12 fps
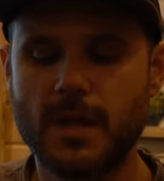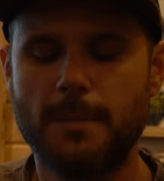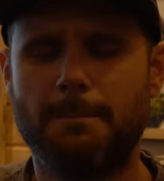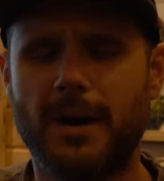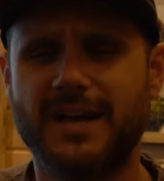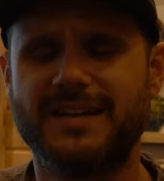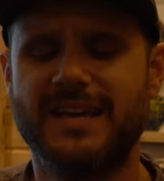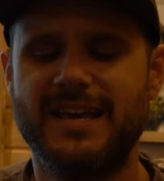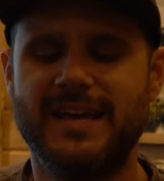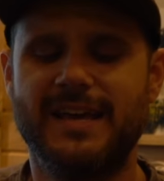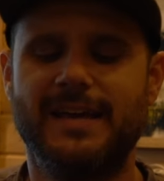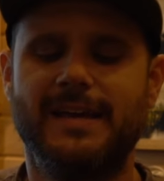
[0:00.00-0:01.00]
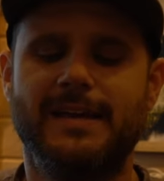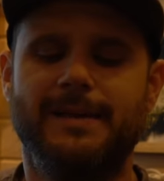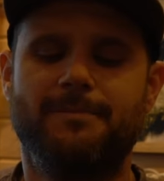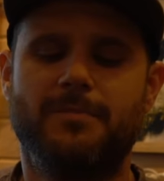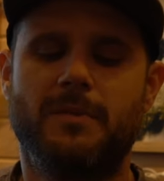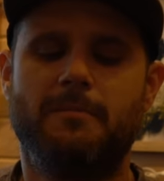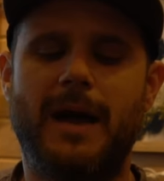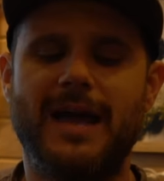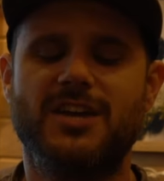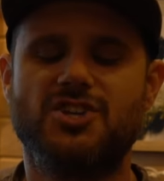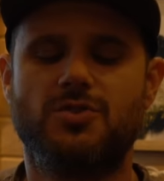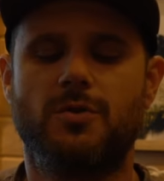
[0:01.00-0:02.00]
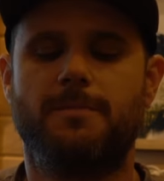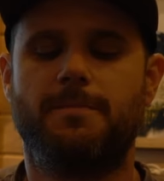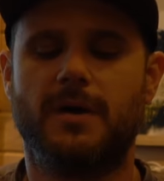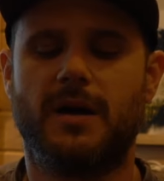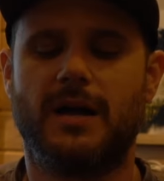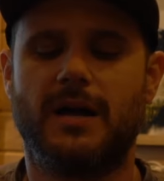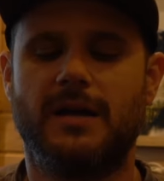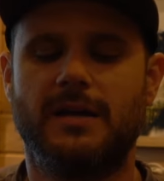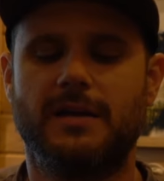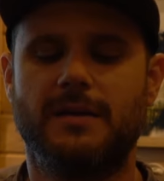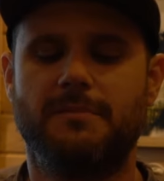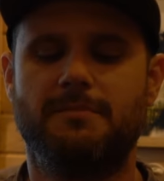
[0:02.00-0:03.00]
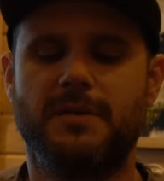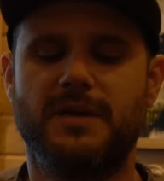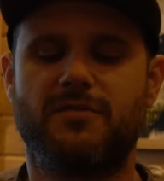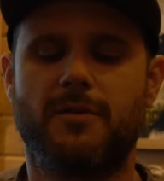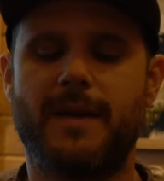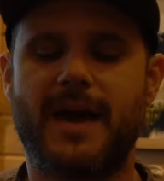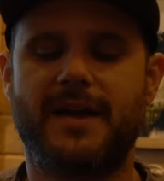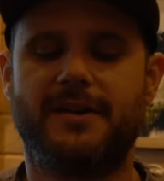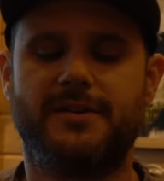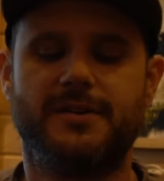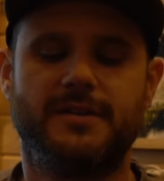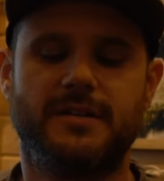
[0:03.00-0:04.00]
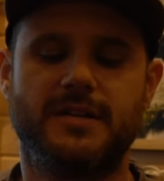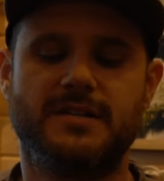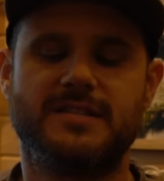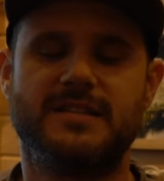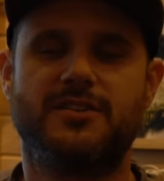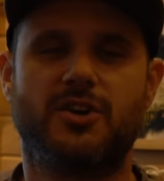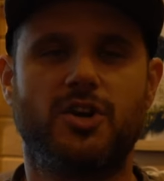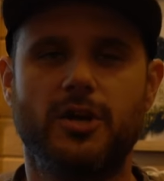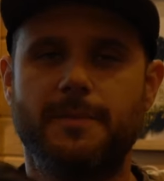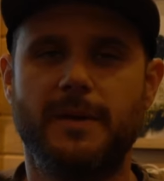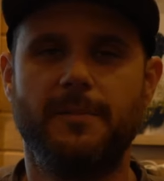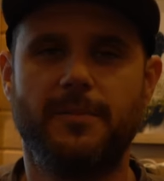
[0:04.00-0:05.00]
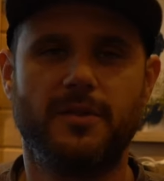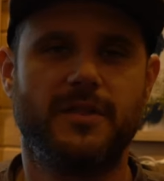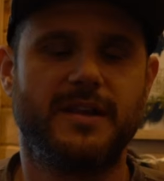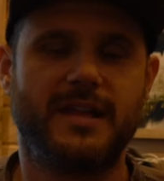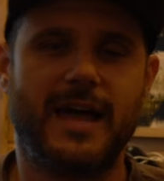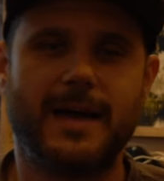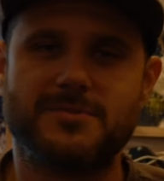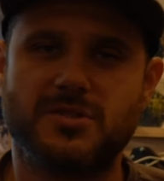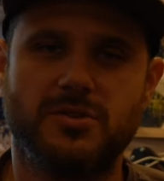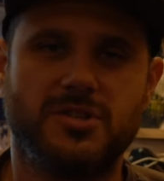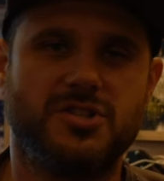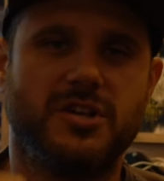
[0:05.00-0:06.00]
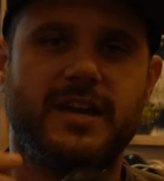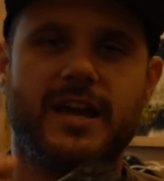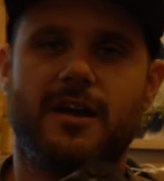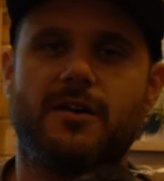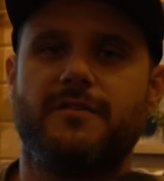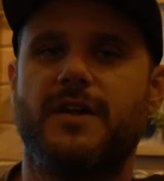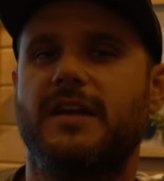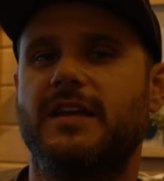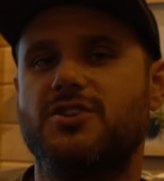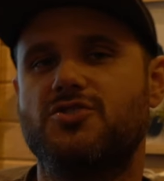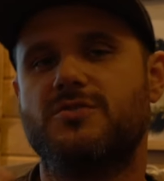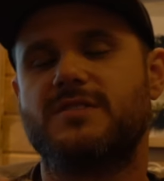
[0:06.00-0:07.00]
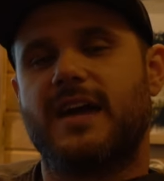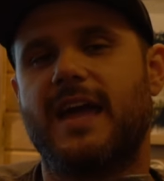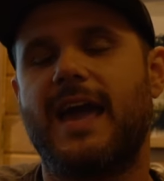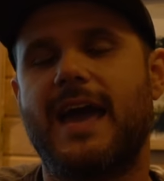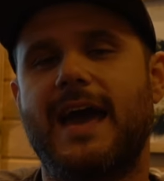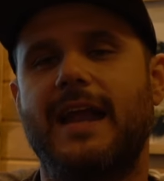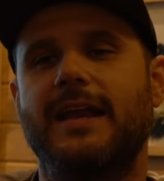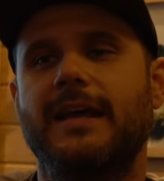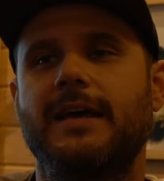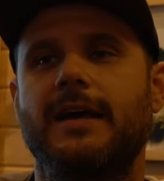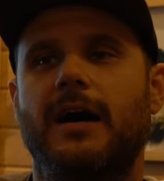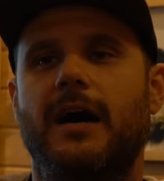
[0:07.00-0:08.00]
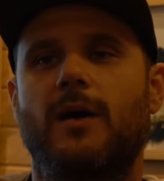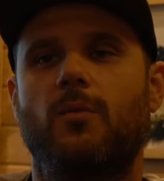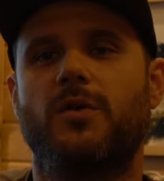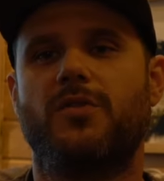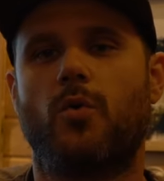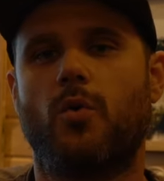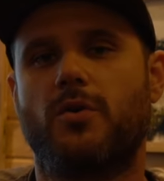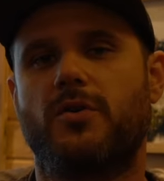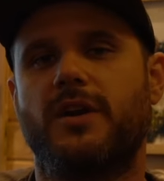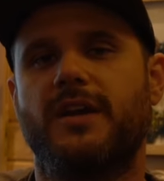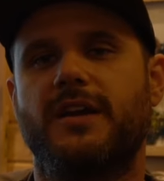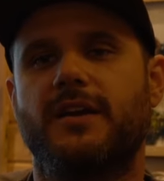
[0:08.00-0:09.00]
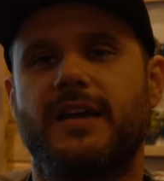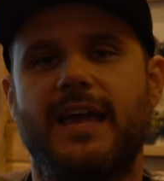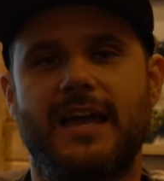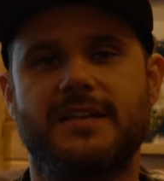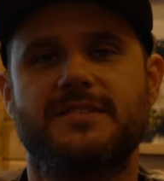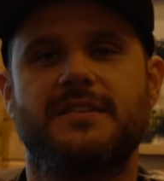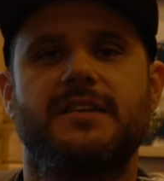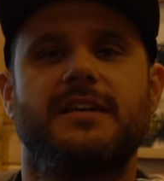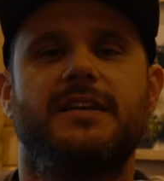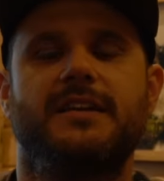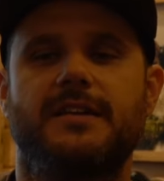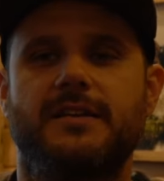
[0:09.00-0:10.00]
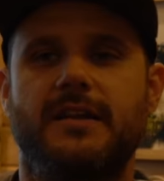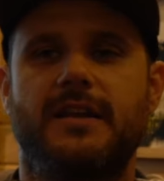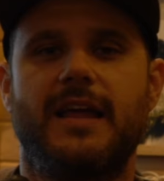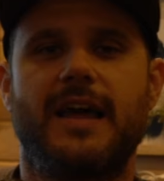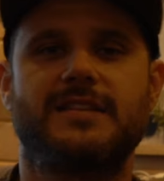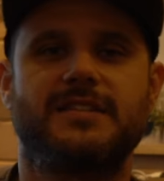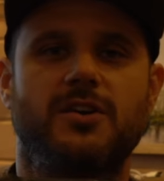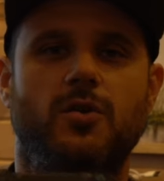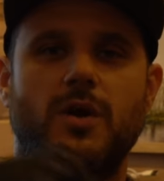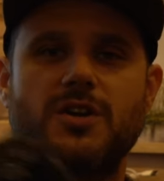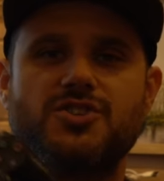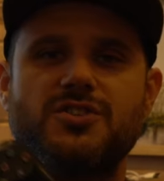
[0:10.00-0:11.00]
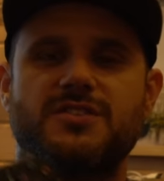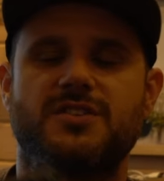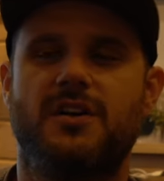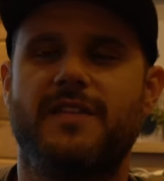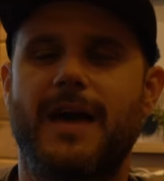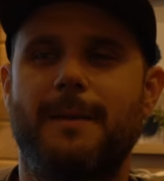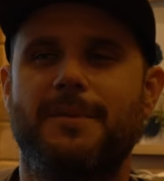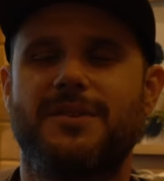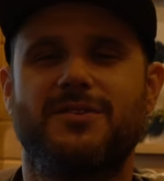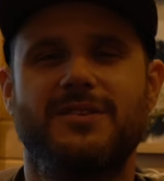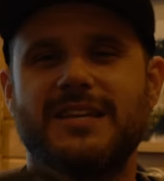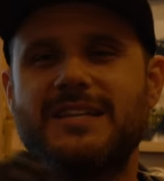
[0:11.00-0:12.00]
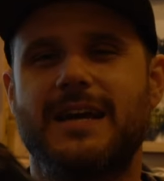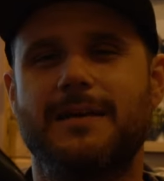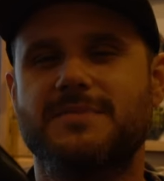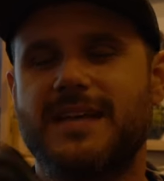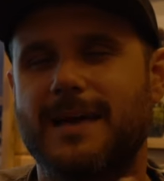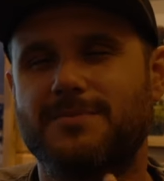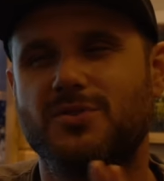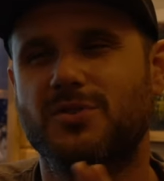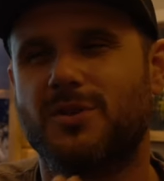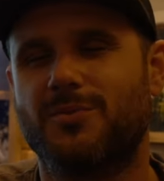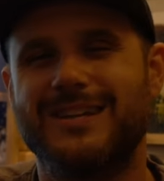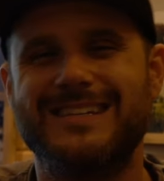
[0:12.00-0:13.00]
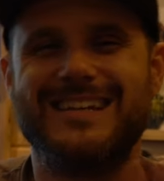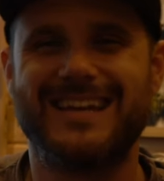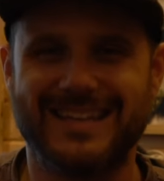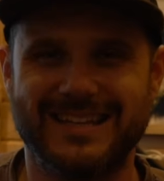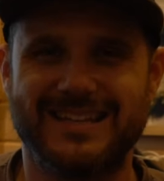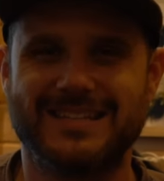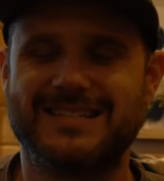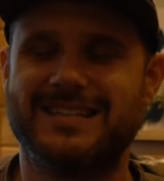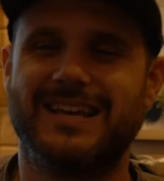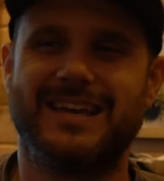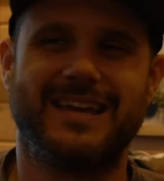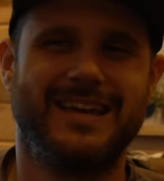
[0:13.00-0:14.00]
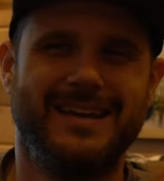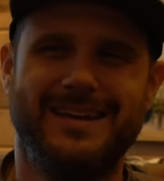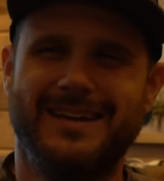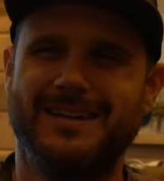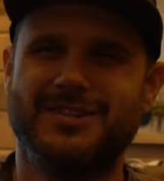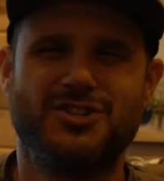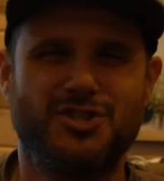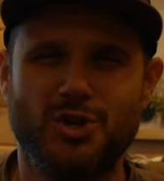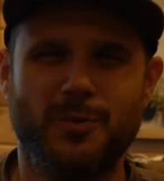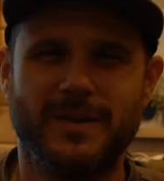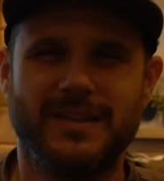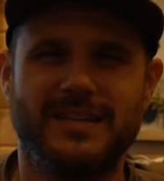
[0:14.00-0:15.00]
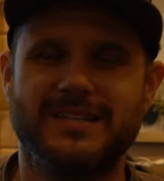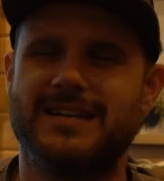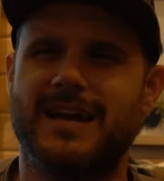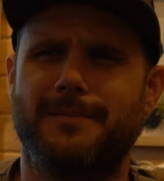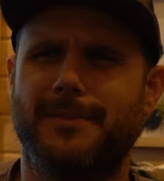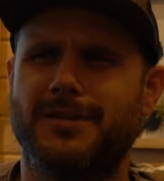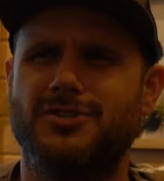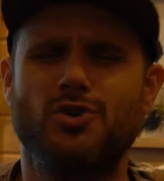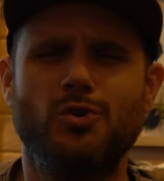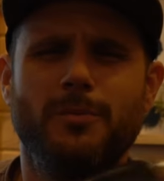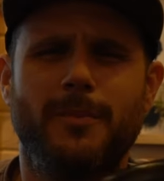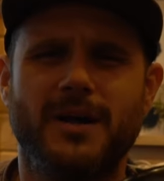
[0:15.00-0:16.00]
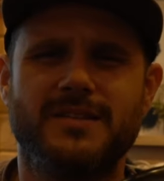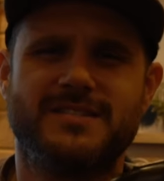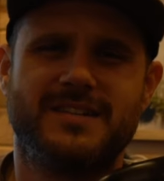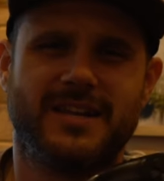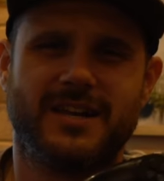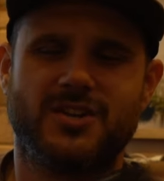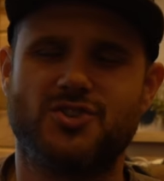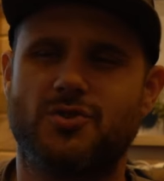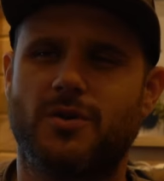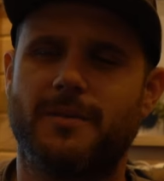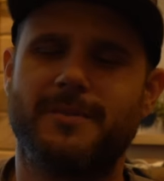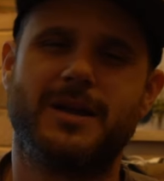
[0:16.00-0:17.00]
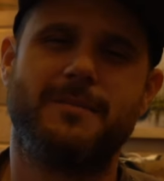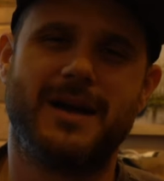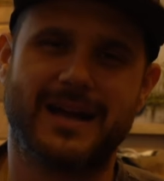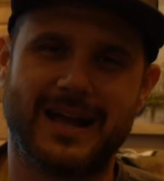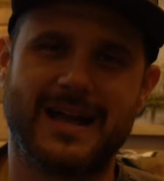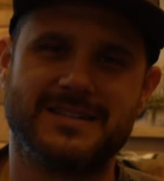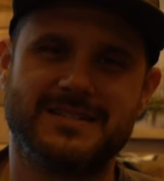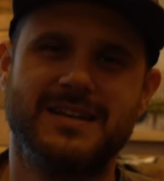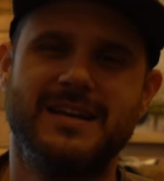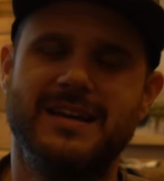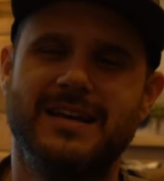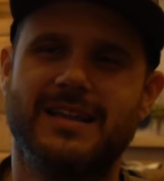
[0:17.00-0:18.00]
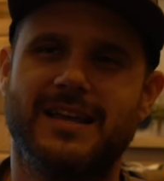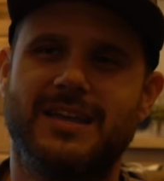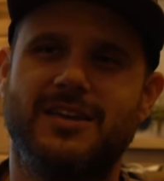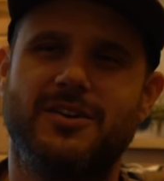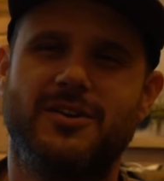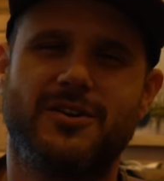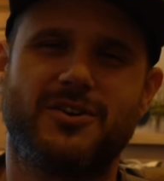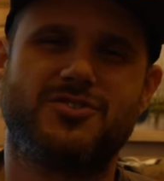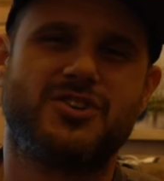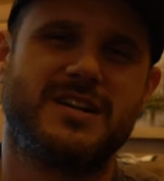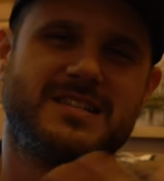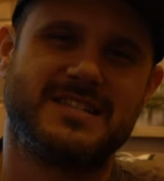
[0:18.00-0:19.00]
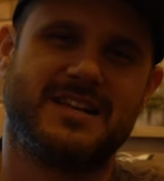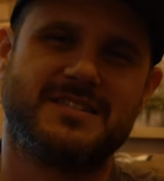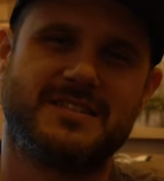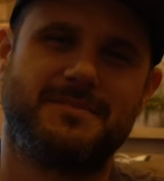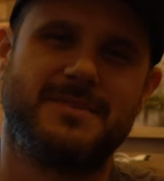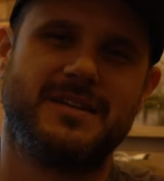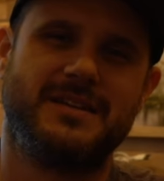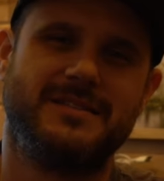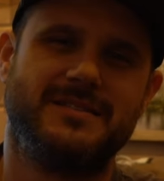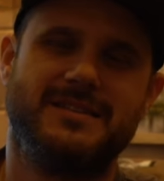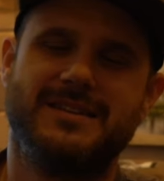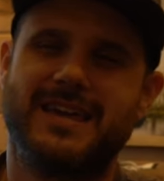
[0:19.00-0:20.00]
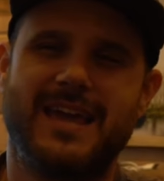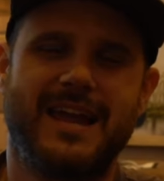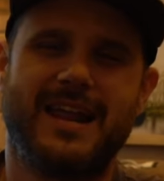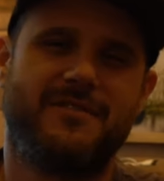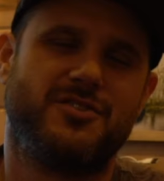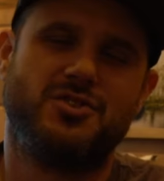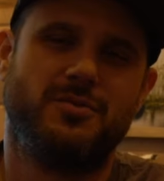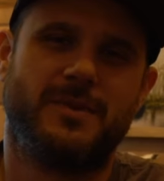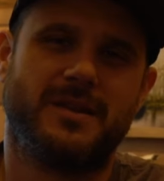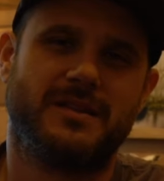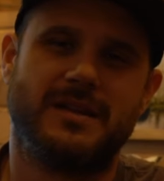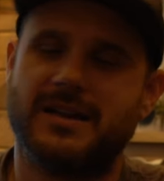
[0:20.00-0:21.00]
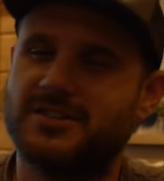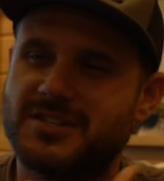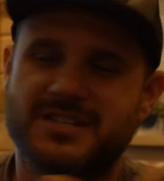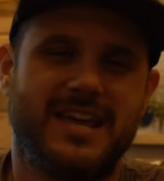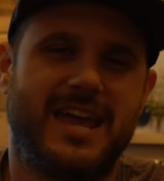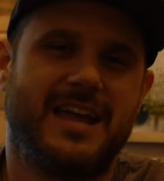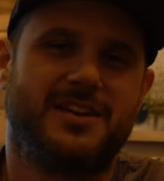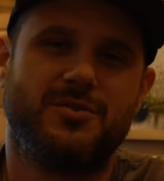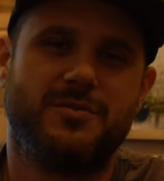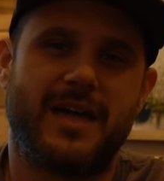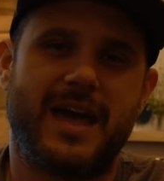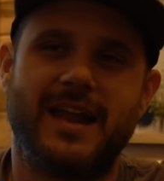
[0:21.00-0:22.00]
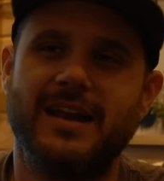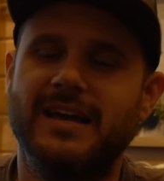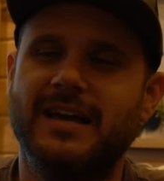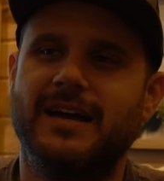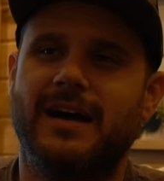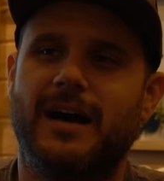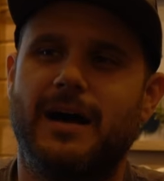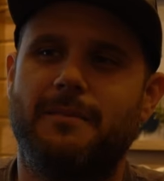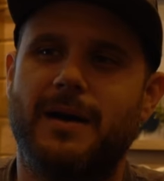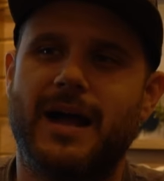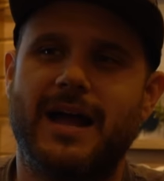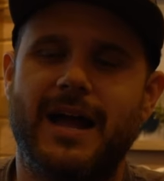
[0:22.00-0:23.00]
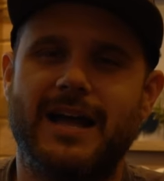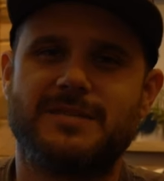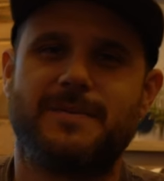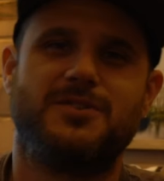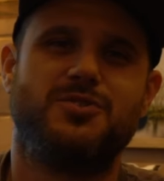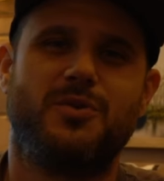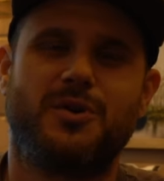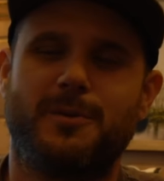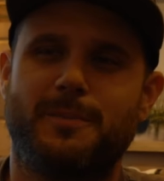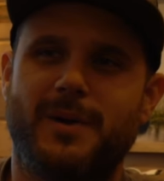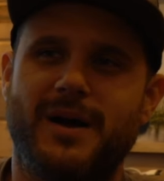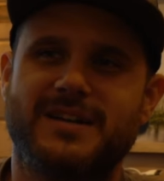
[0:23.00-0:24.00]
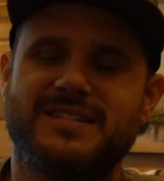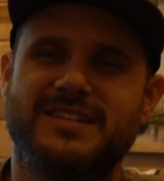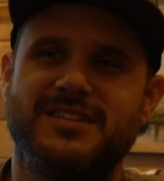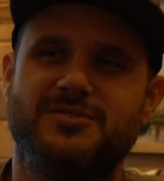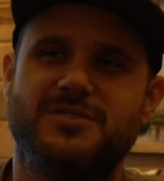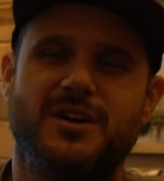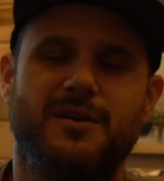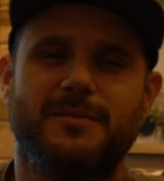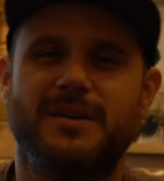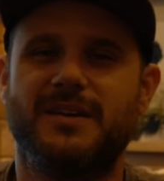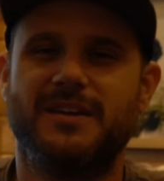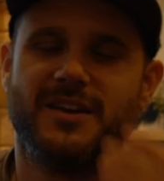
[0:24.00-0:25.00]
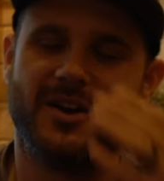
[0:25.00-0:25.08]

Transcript: But my issue with Beaver Battle is they're good people. They absolutely took care of any issues I had with ordering and canceling and asking questions and all that. But their lead time's absolutely ridiculous. Like, stupid lead time, like 2 months to get a controller. I mean, come on, guys. Like, you know, you're trying to sell something, you can't have a 2-month lead. You just can't do that. I spent $200 and you tell me, you